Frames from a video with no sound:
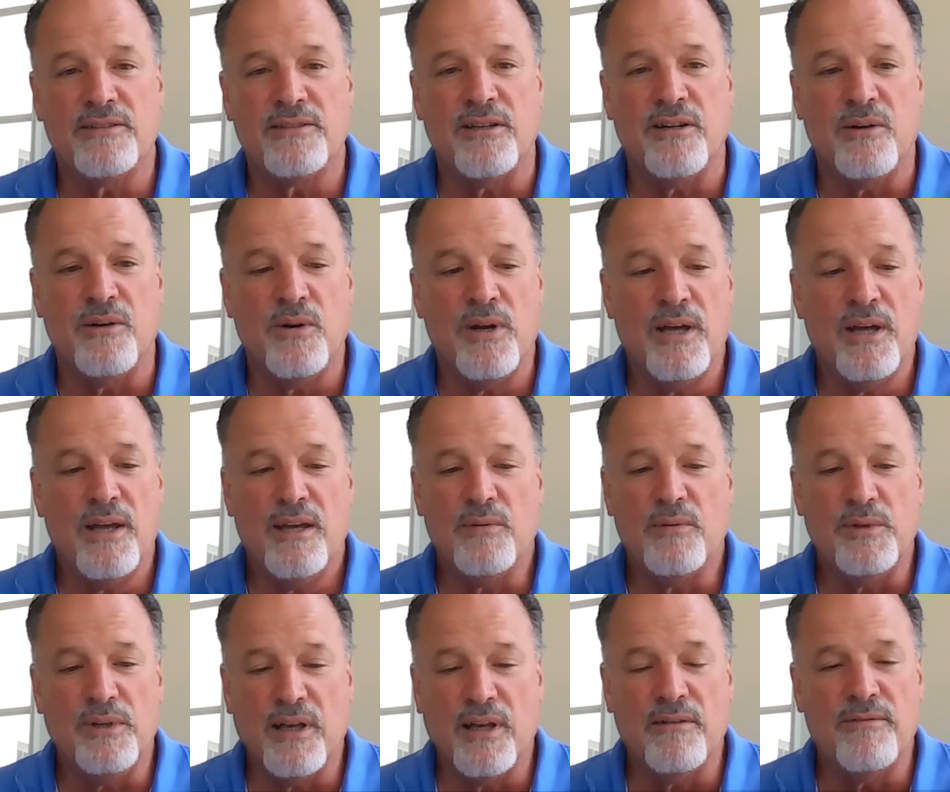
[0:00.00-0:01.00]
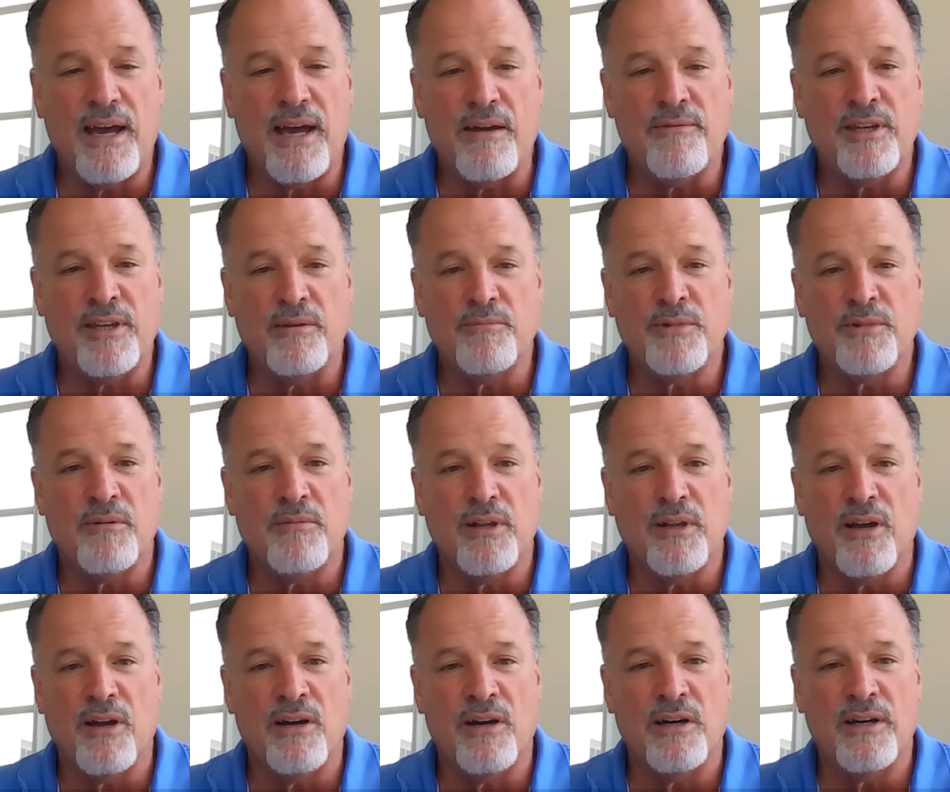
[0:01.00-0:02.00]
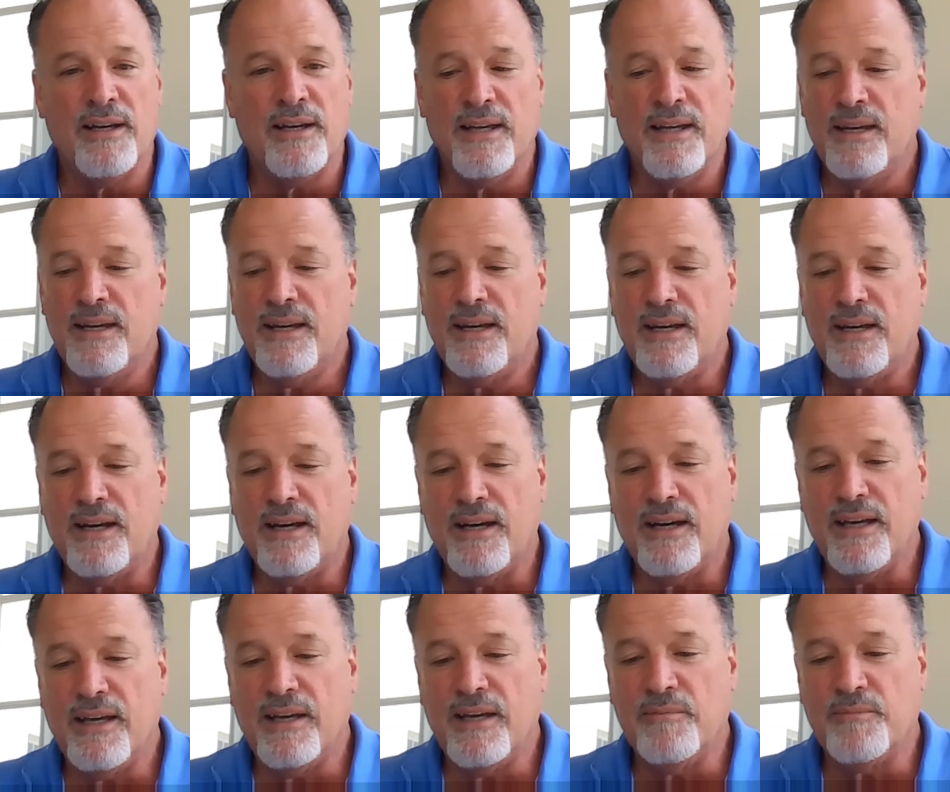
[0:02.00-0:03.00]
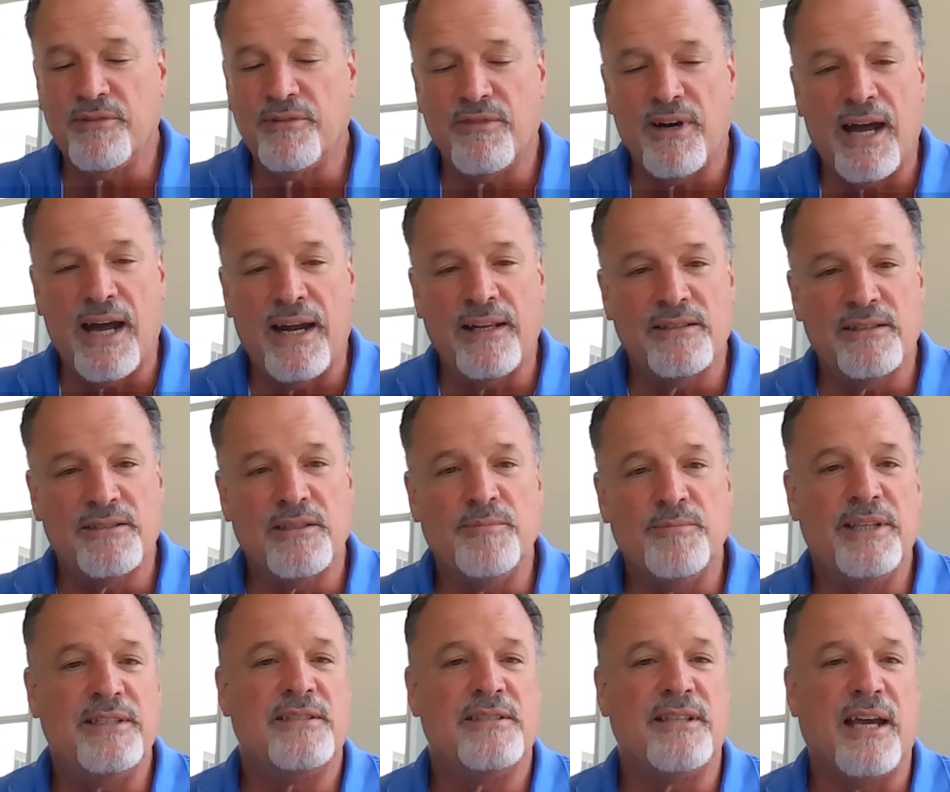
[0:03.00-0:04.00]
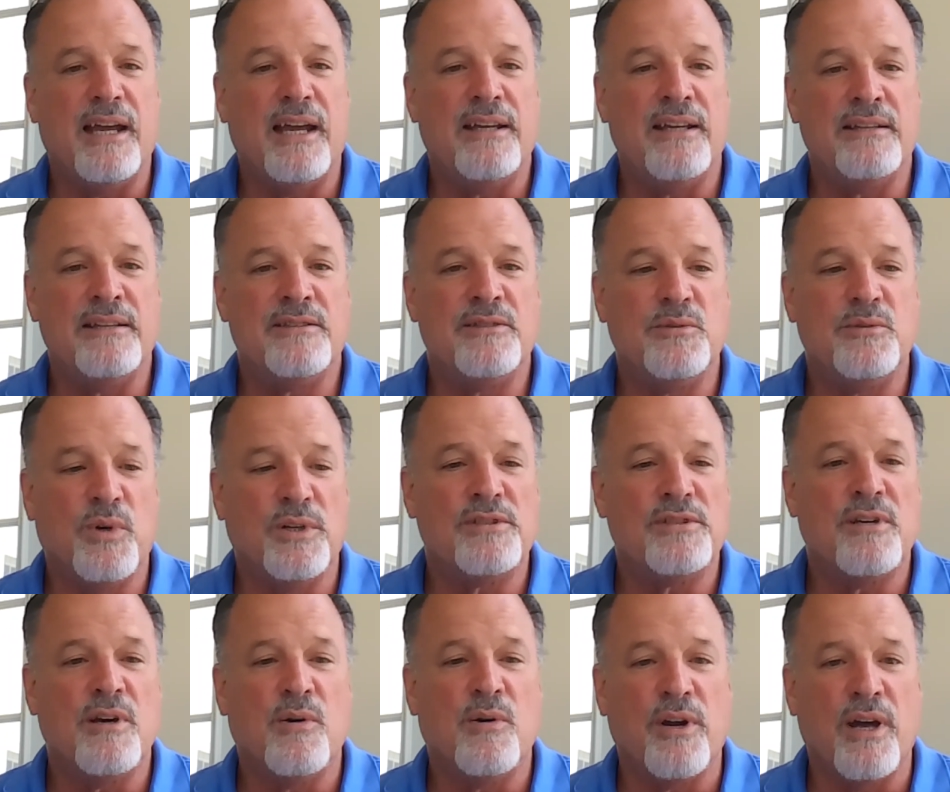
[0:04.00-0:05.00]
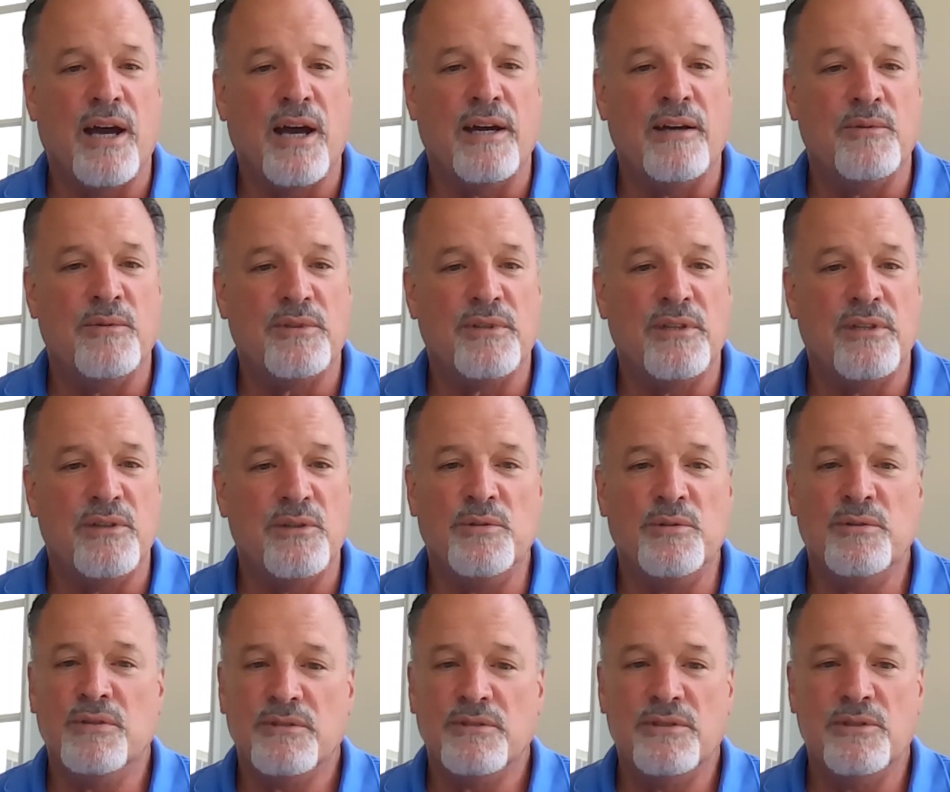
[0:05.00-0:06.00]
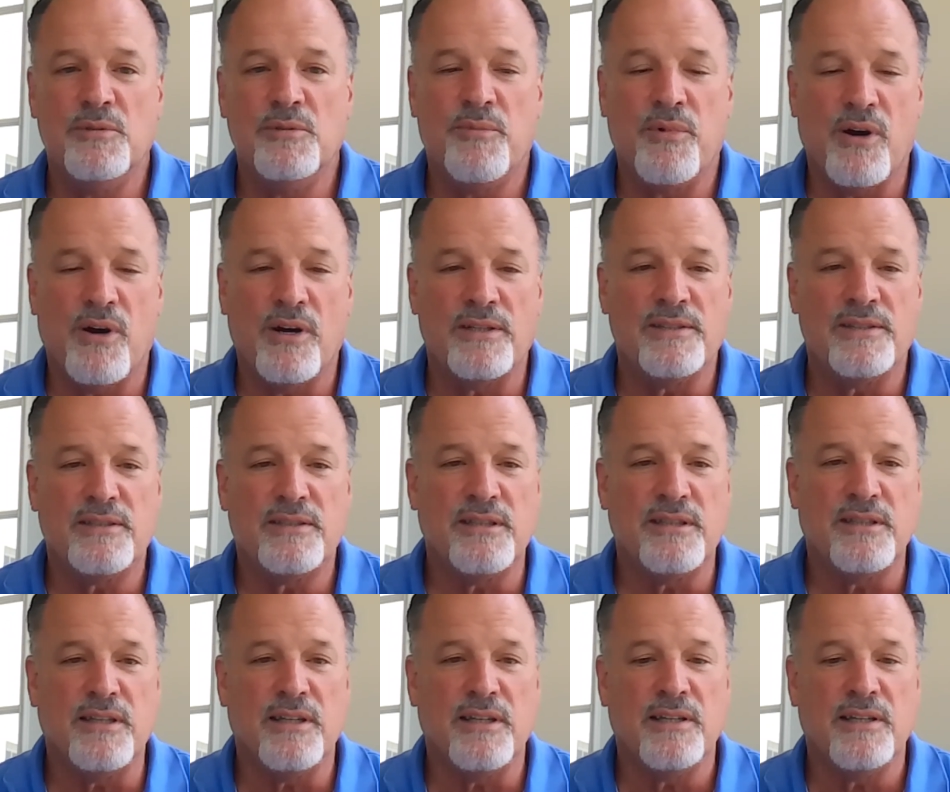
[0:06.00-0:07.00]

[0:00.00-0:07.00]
So we love having them come along and providing some insight into what's going on and what the new parts,